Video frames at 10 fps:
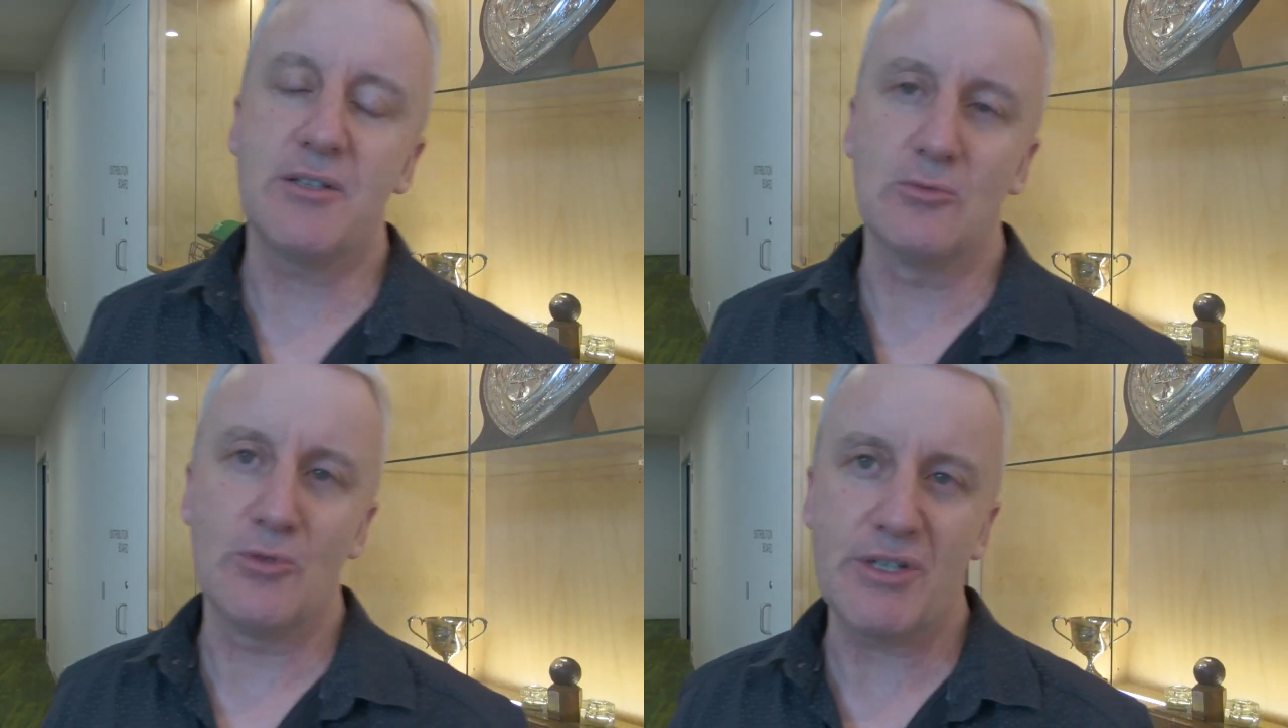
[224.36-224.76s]

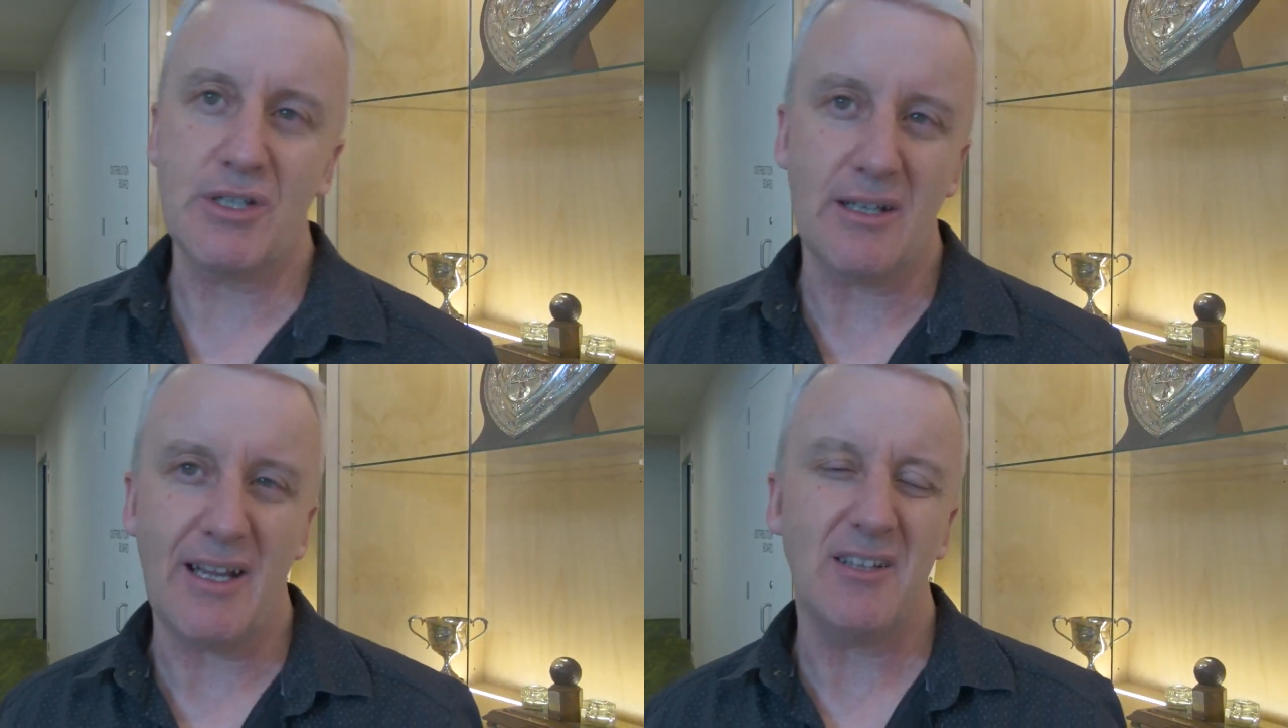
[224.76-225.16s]
till
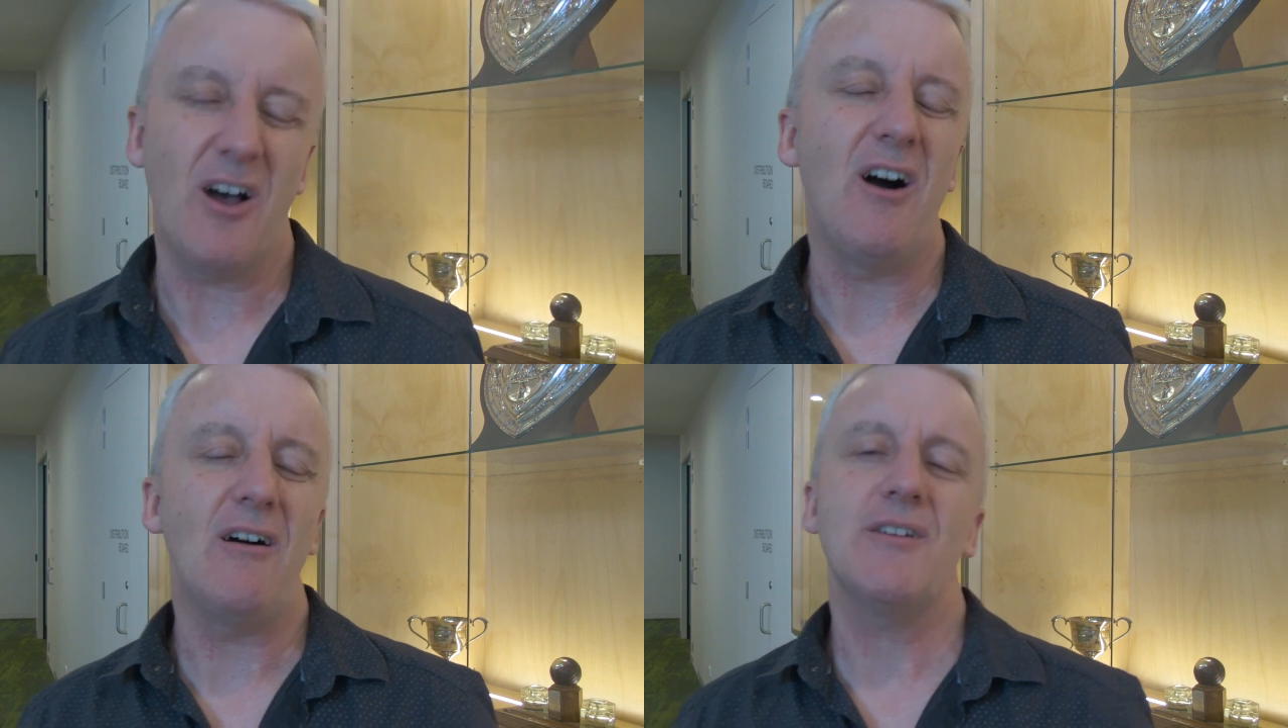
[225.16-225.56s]
recently had the
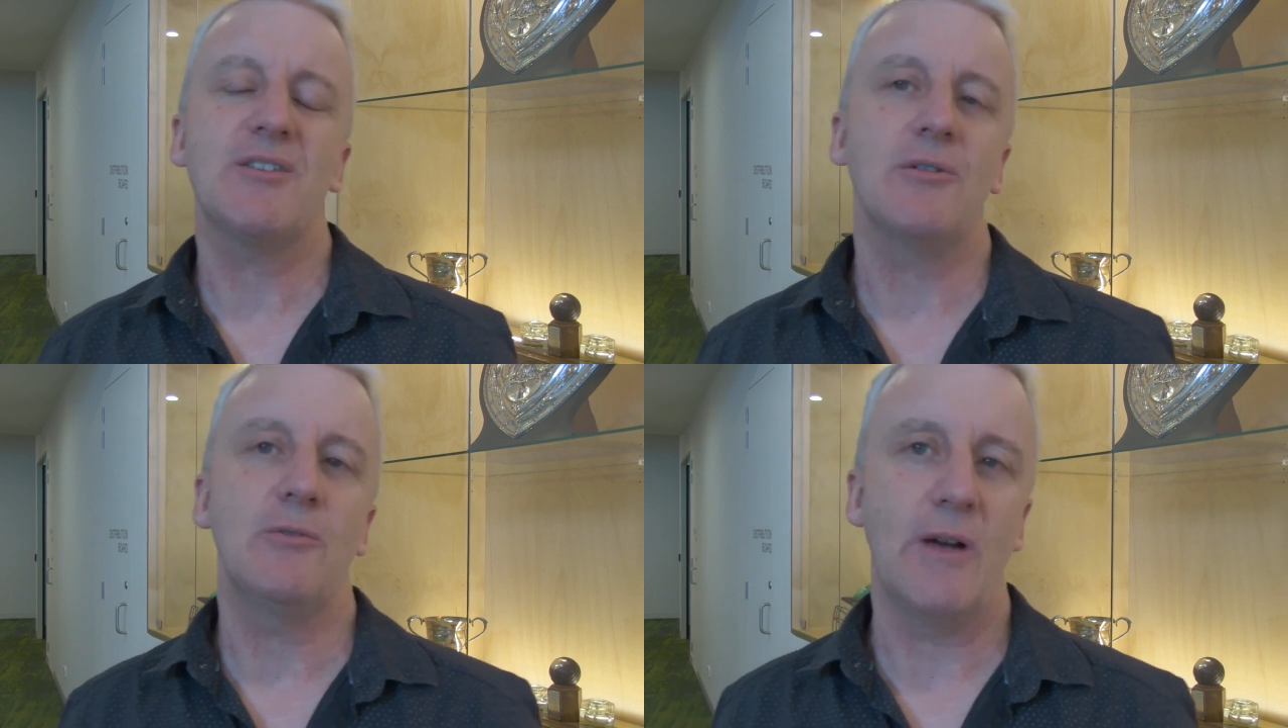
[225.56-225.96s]

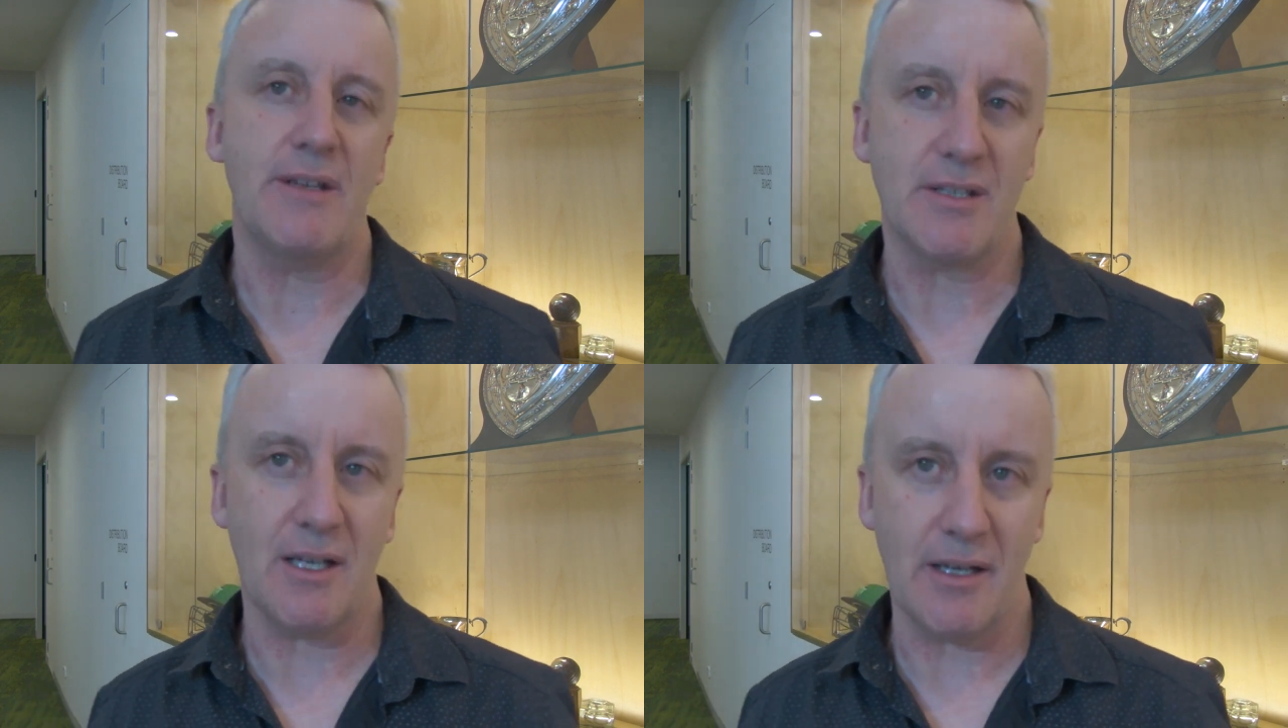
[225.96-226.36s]
highest rate
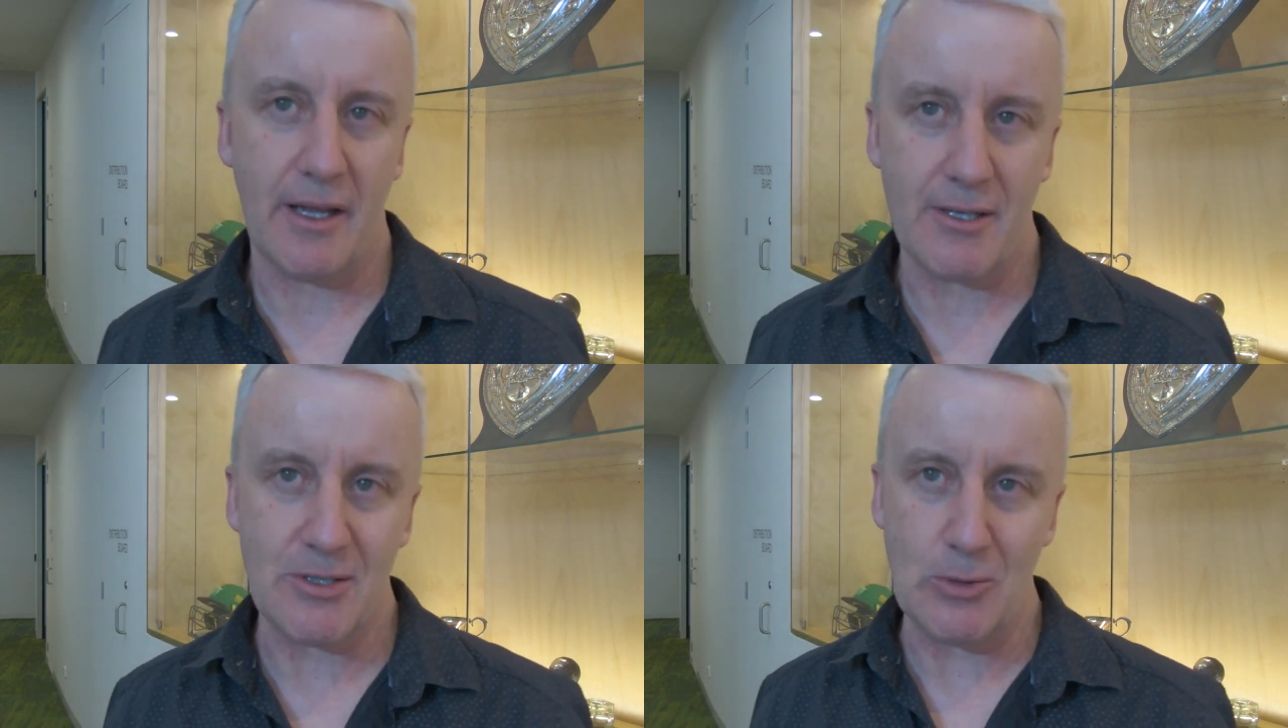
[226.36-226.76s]
of skin
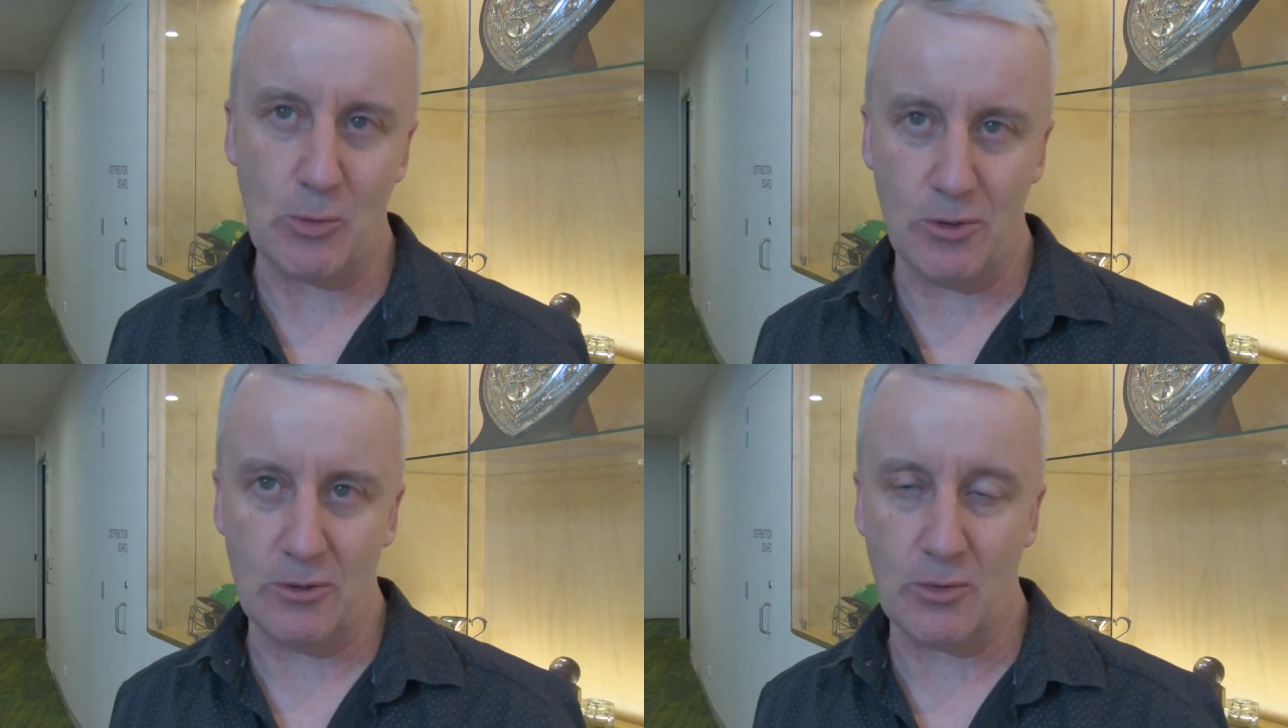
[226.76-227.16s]
cancer in the
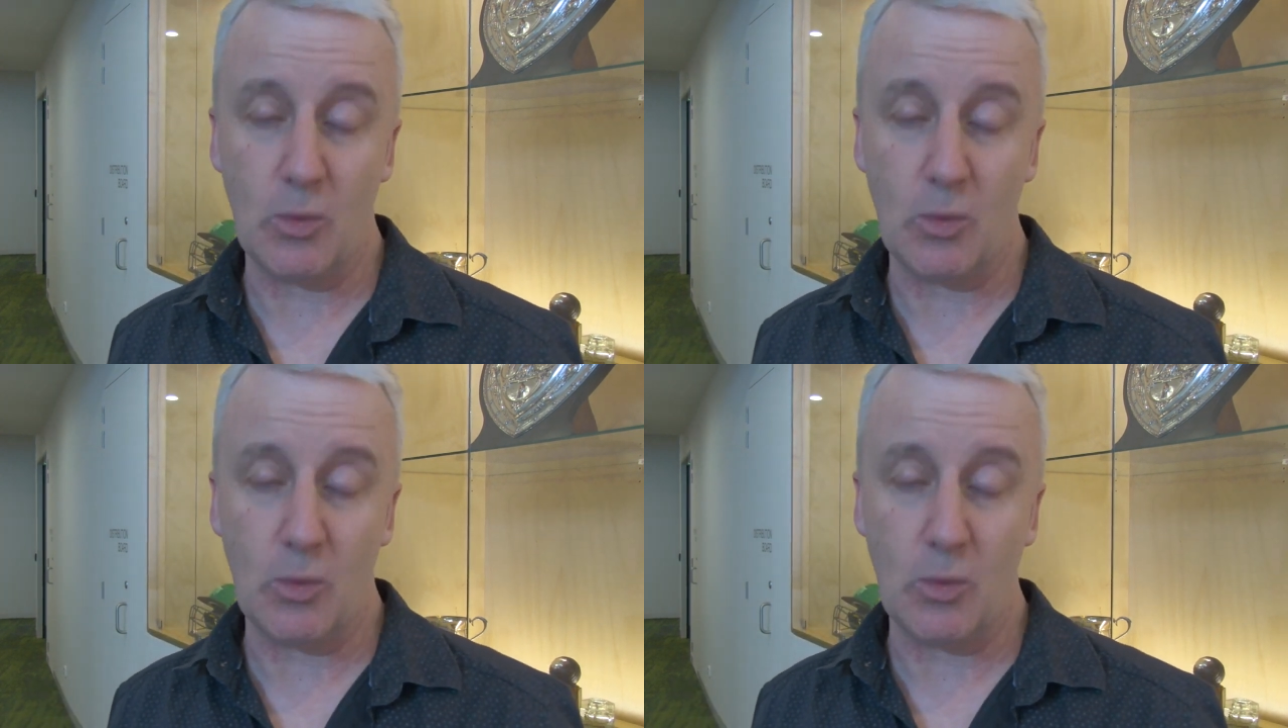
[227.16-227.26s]
world.